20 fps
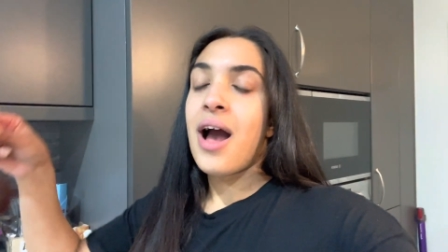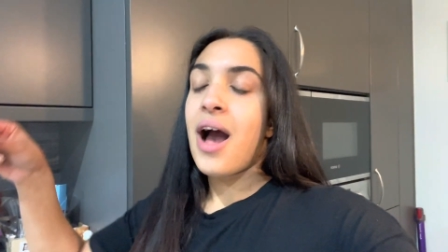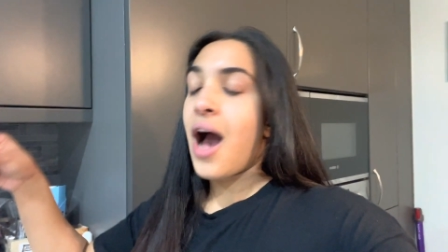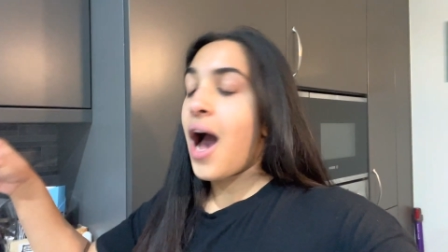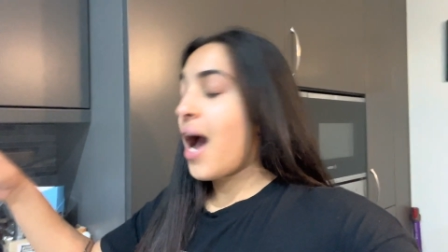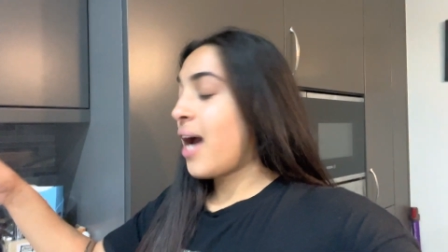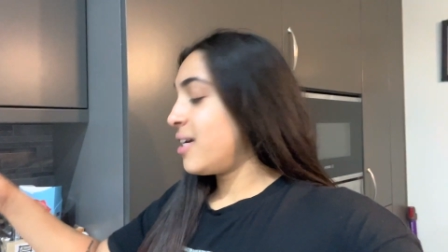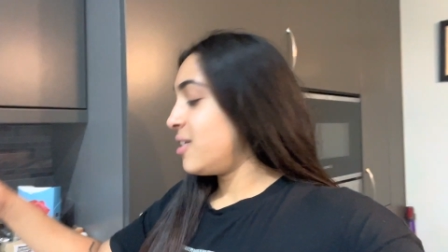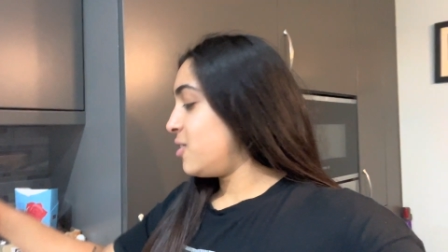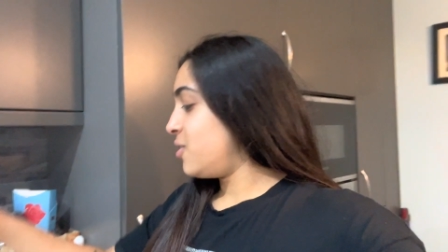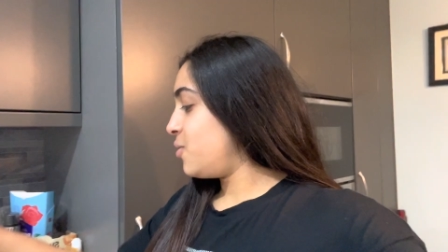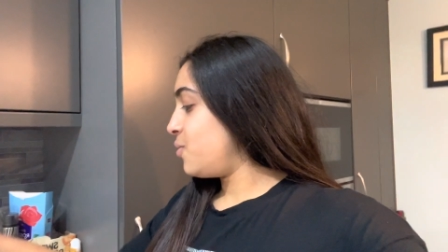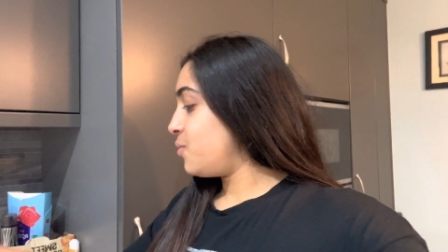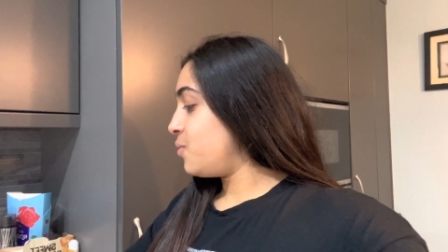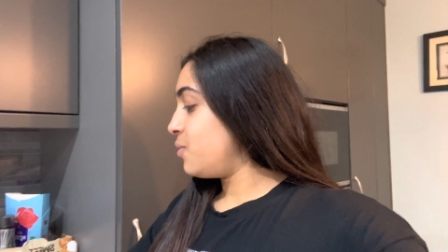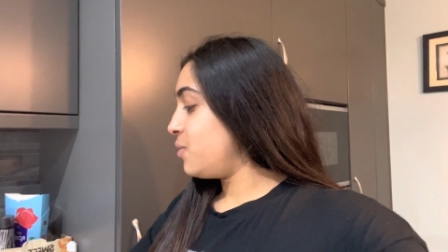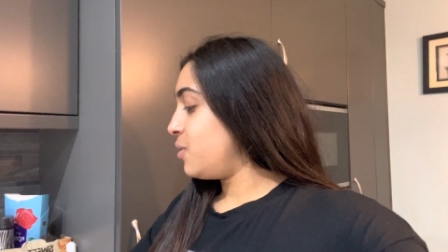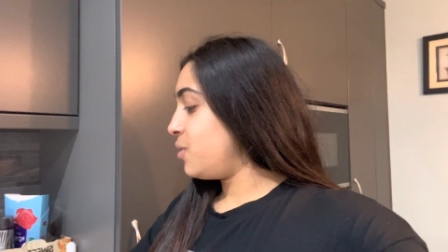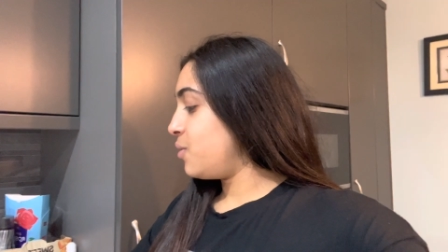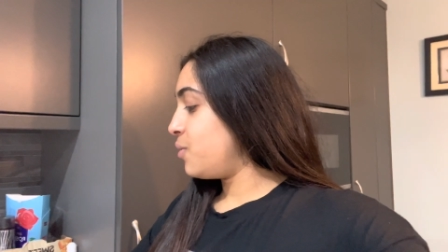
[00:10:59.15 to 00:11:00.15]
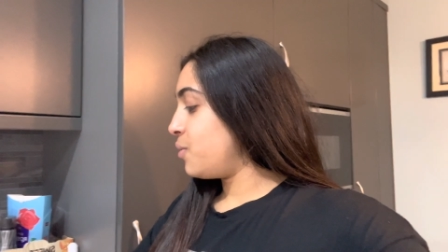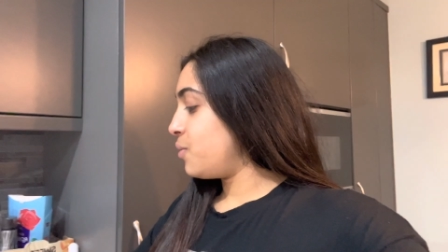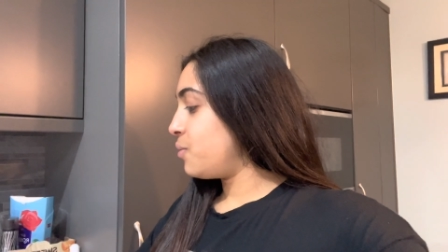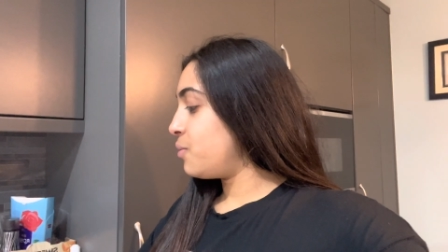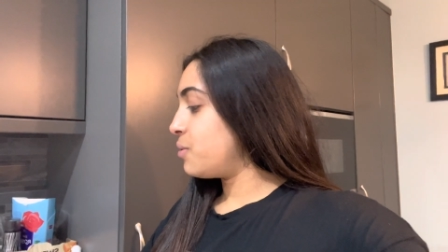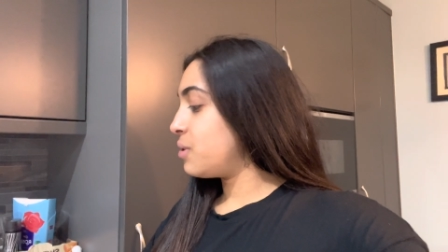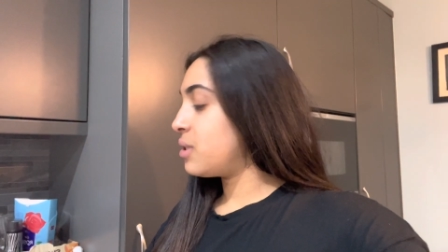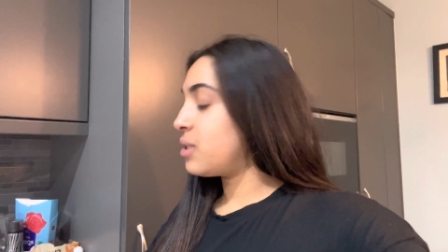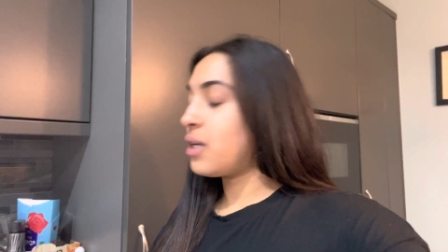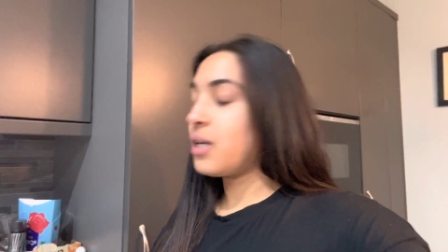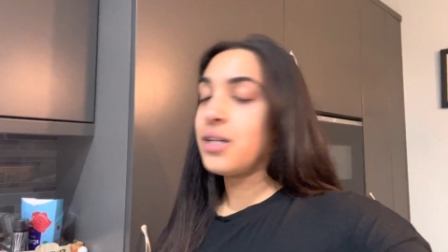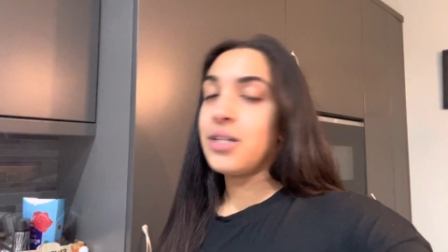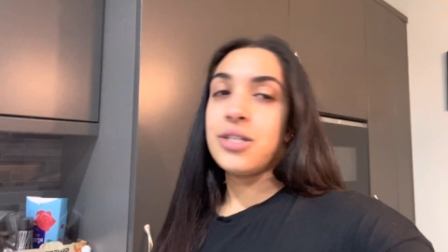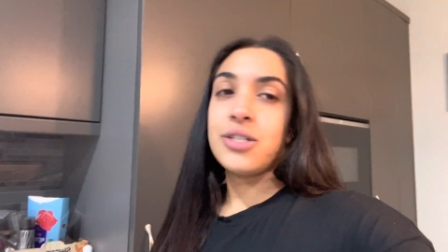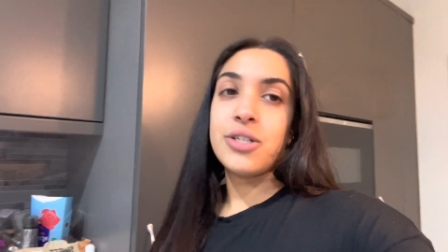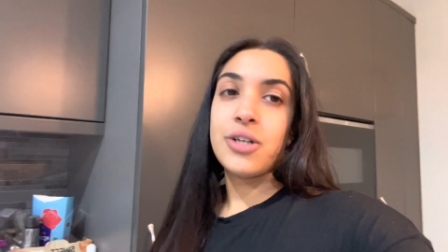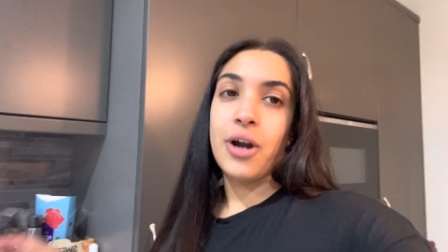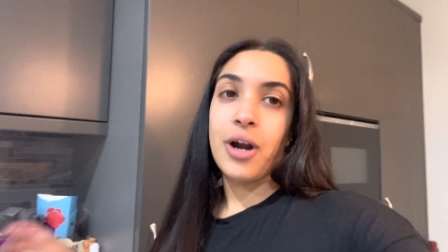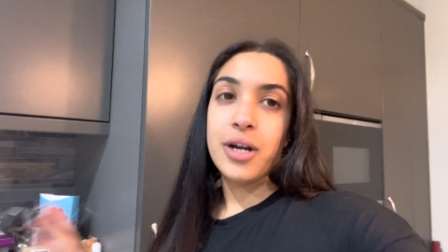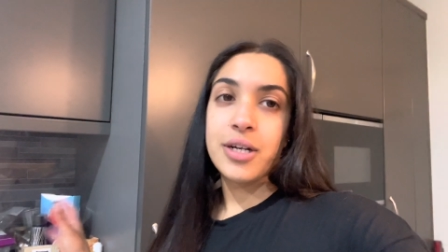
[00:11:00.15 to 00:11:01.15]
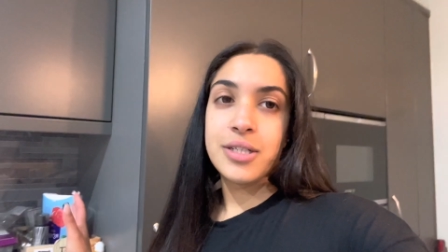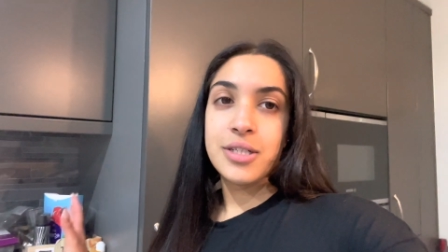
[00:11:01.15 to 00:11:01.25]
I do use dark